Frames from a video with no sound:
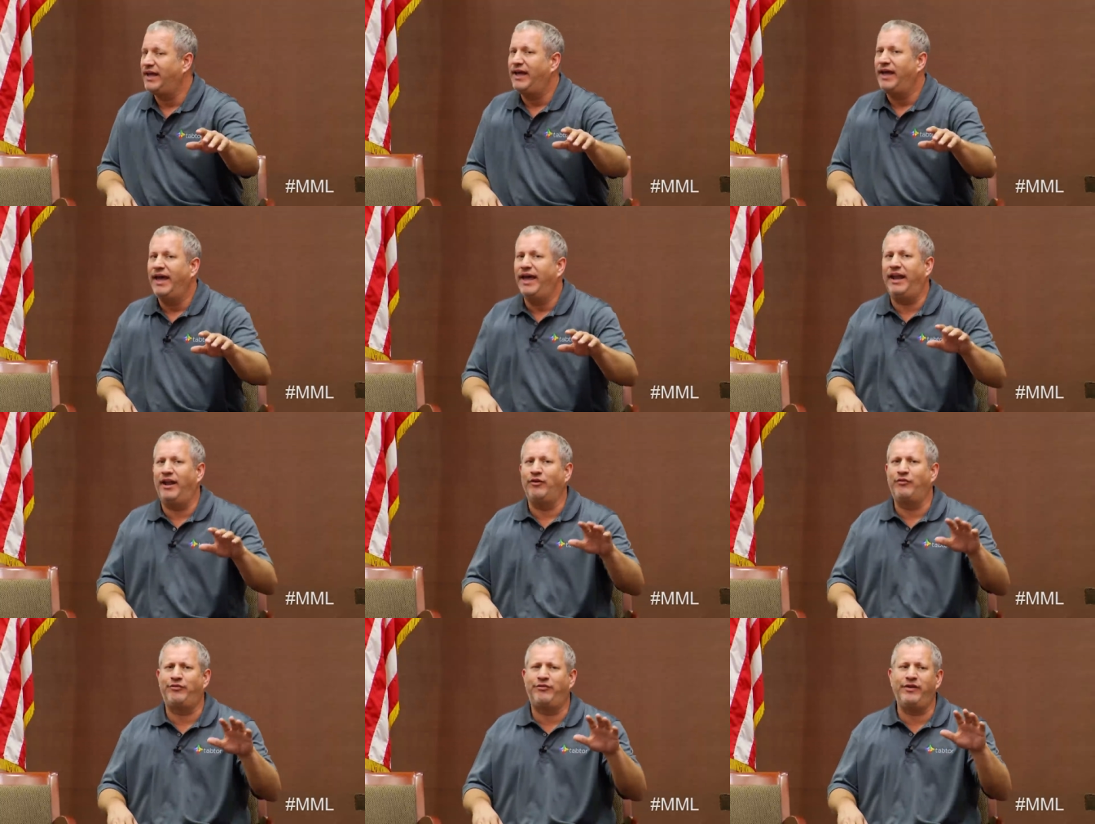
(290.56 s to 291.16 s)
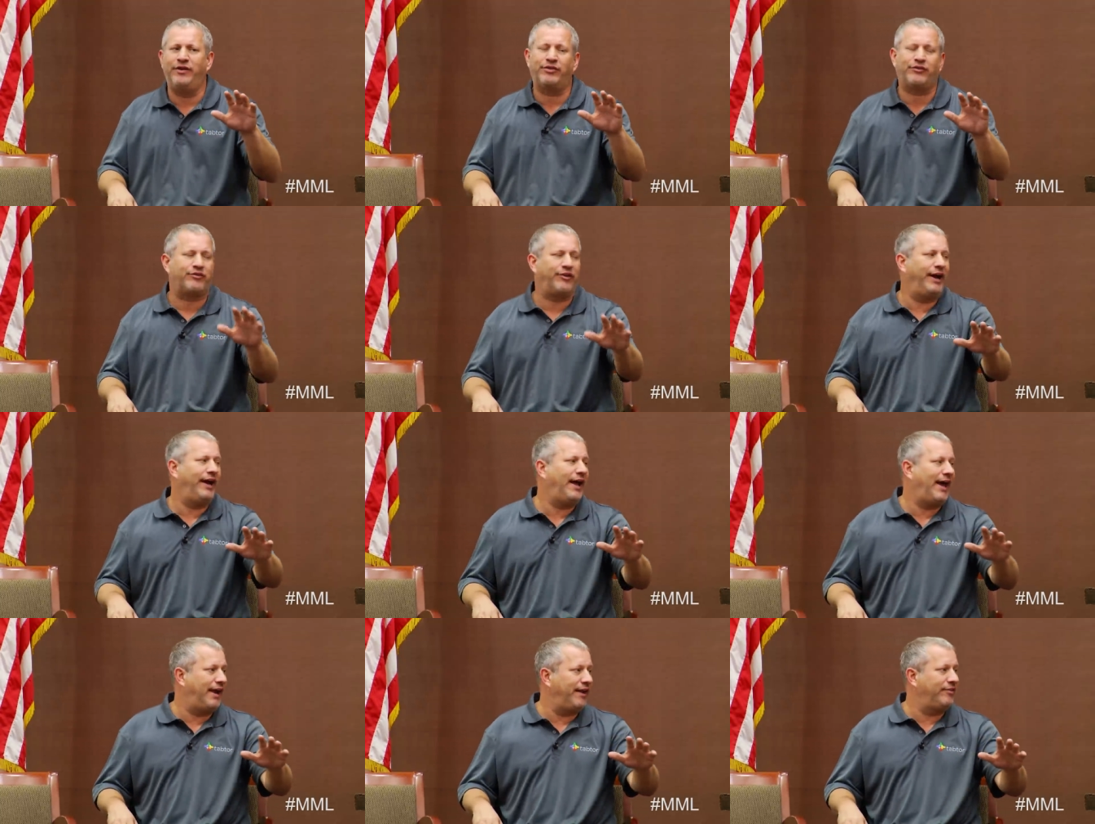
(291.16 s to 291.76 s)
And in 5th
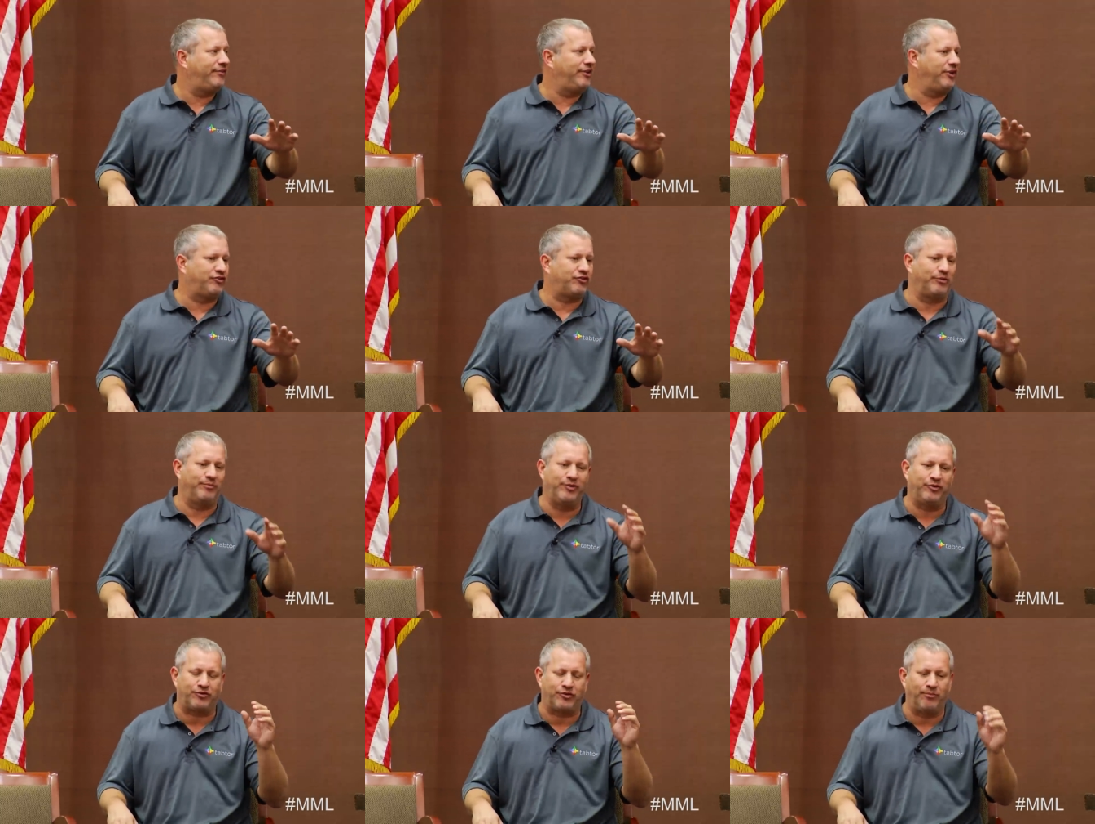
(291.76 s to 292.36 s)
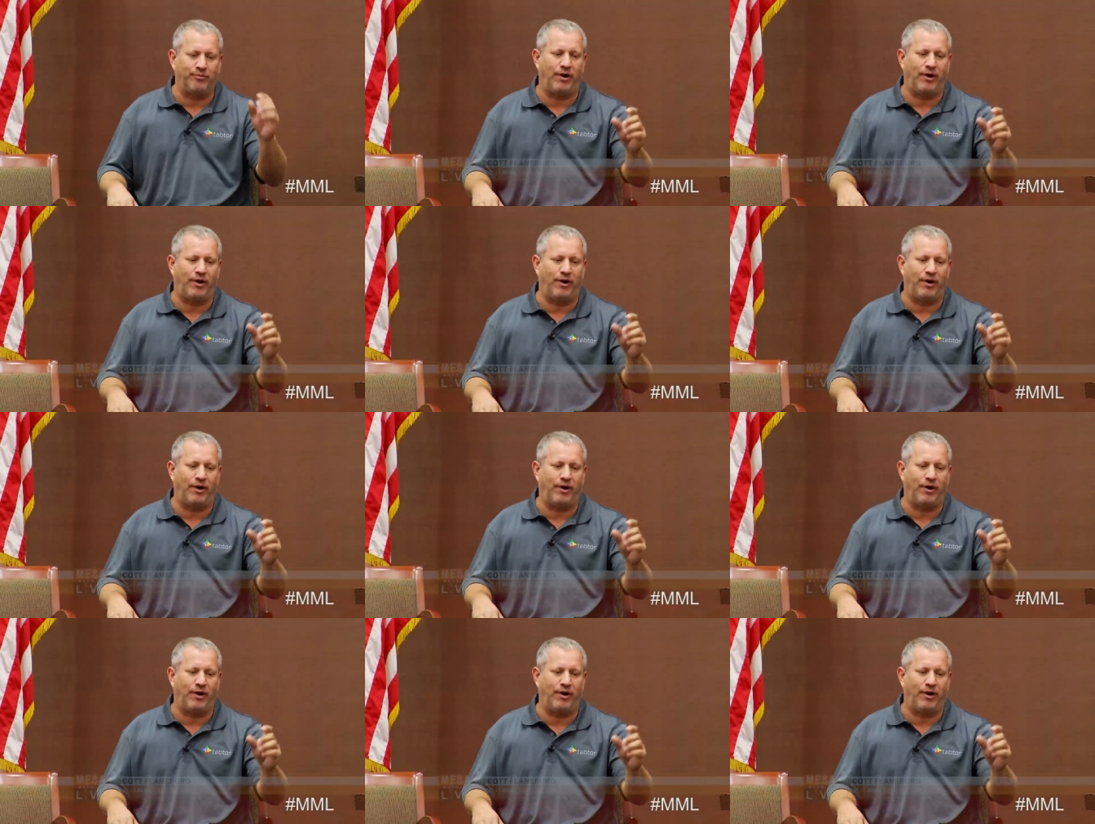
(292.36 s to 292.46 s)
grade, I had a teacher, Mr.